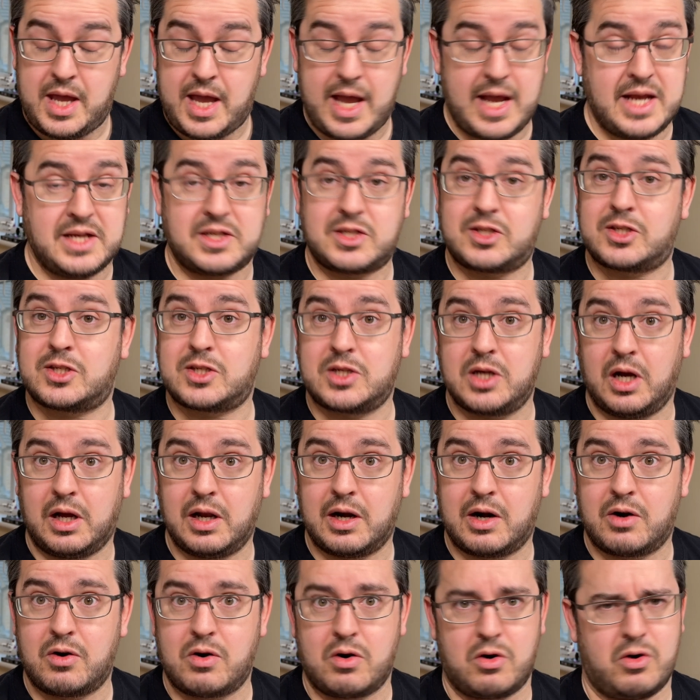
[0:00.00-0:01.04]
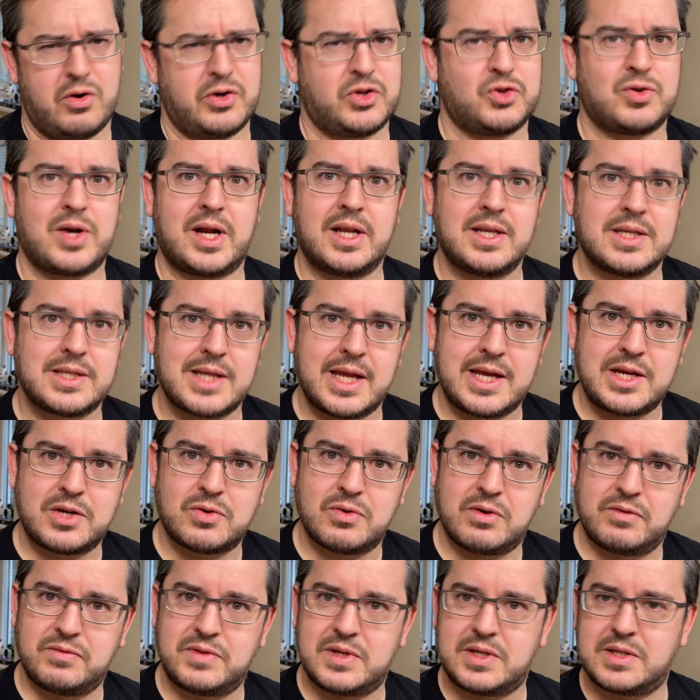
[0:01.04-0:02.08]
a scholar or a
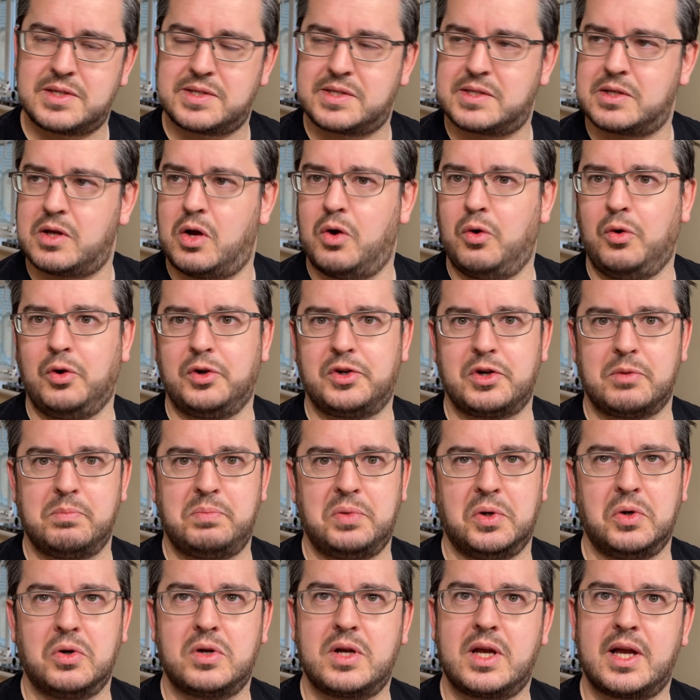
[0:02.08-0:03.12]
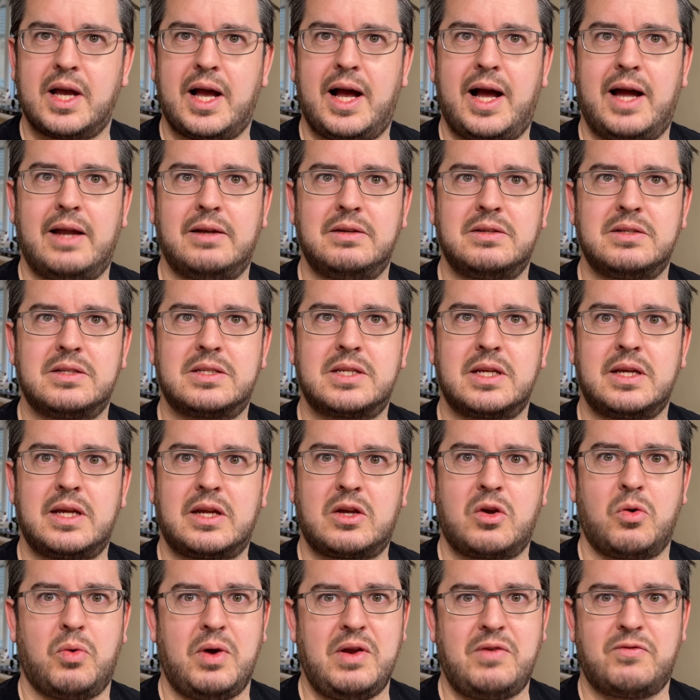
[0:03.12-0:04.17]
translator of this older book, and
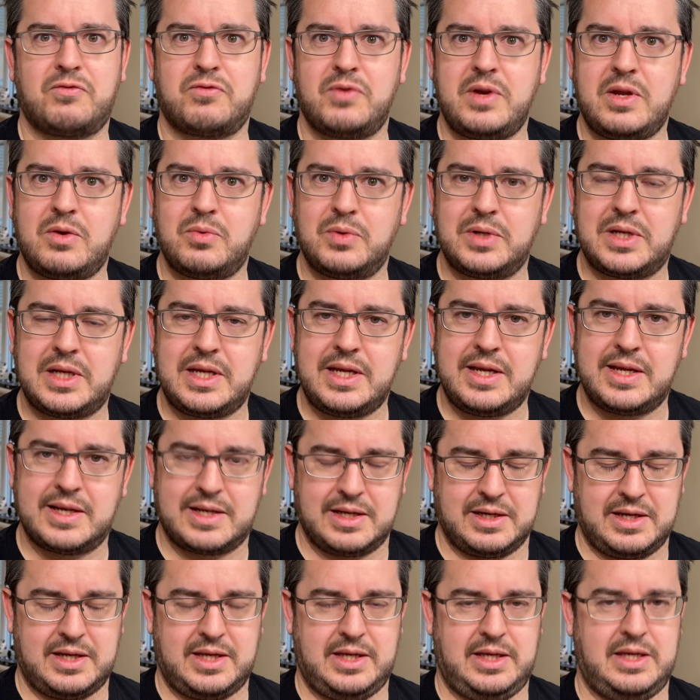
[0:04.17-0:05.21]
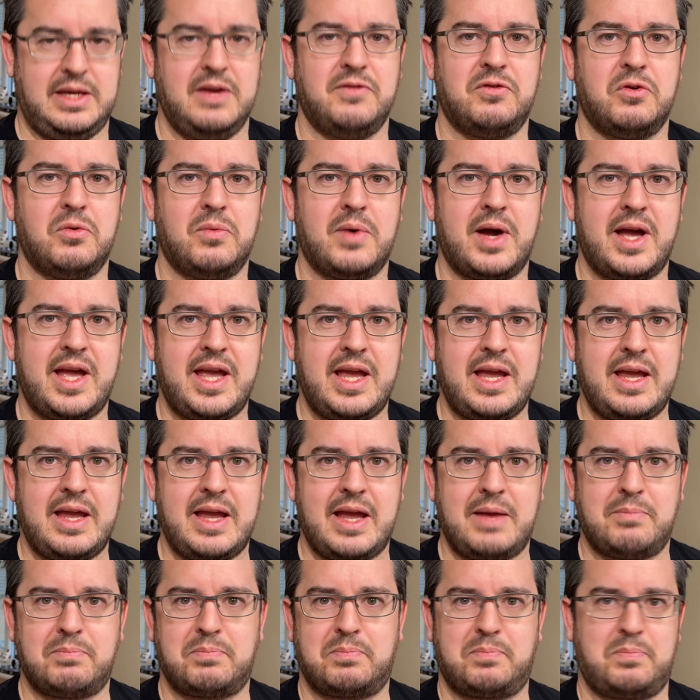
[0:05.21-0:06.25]
quite frequently it'll give
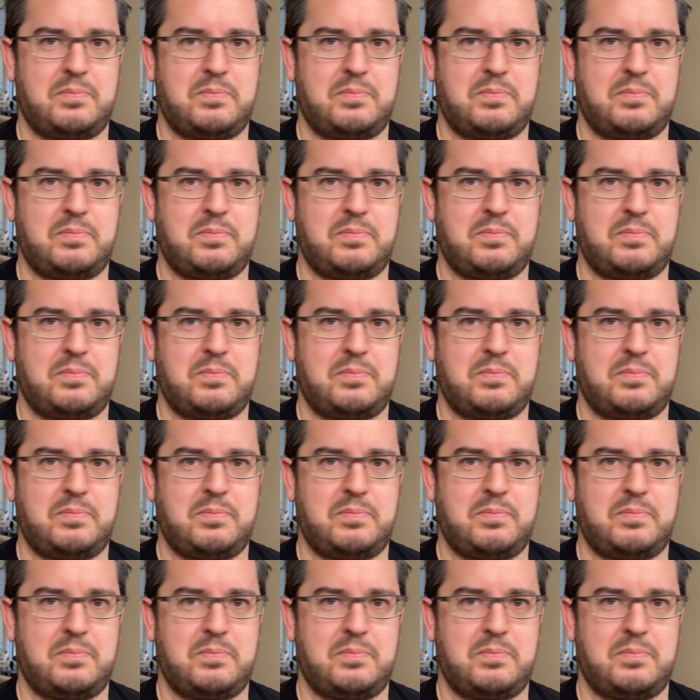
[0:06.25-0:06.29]
away